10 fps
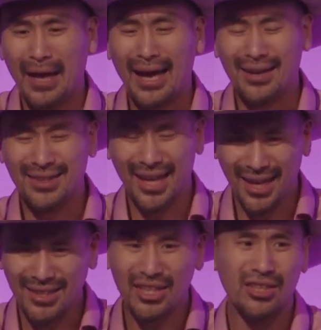At a
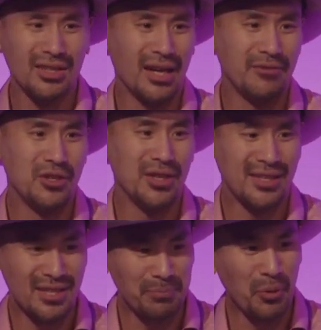technical level,
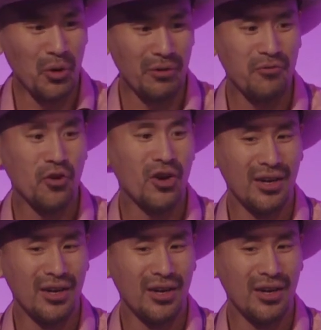it's important for